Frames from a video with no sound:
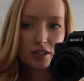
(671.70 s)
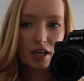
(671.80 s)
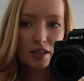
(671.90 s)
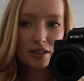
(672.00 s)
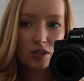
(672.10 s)
just
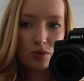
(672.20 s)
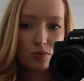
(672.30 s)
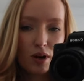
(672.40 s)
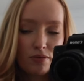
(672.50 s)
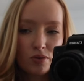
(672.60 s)
has a cute
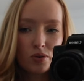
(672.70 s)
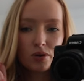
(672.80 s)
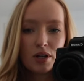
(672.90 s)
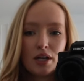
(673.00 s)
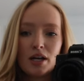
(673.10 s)

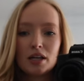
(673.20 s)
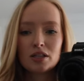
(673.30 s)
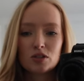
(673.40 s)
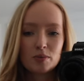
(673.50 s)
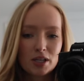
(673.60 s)
ruffle.
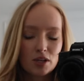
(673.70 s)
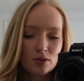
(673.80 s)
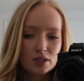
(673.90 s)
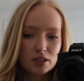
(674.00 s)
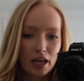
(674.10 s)
This would be
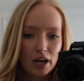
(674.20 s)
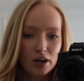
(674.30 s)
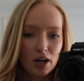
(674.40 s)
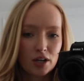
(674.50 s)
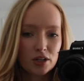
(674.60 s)
cute to
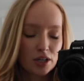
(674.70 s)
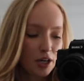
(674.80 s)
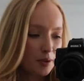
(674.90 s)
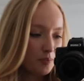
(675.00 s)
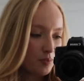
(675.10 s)
layer
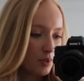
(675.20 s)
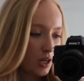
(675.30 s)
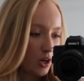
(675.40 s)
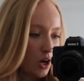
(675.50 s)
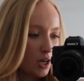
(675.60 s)
under
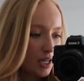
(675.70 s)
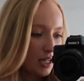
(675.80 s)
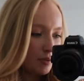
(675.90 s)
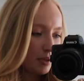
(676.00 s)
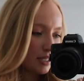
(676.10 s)
like a
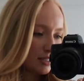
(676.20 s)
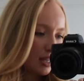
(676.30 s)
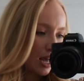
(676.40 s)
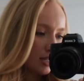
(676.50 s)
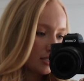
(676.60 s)
cardigan because
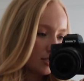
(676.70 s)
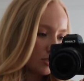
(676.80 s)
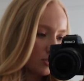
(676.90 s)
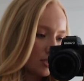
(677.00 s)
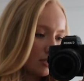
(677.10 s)
that
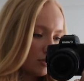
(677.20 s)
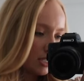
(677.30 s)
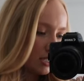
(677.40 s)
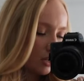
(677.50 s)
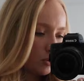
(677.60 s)
little sleeve
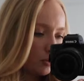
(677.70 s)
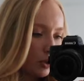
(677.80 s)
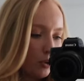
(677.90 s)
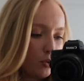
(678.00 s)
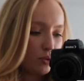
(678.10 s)
detail will
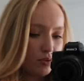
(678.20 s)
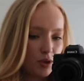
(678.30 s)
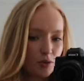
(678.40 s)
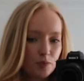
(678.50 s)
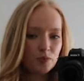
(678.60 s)
poke
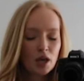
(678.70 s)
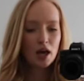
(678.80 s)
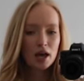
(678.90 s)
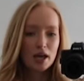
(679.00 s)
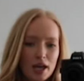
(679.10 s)
through.
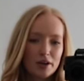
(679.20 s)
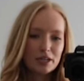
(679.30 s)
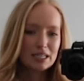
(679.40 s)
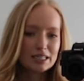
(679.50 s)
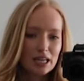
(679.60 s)

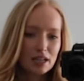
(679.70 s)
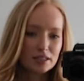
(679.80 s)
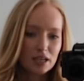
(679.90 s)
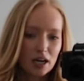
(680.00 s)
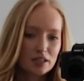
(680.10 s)
Here it is
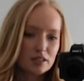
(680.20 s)
untucked,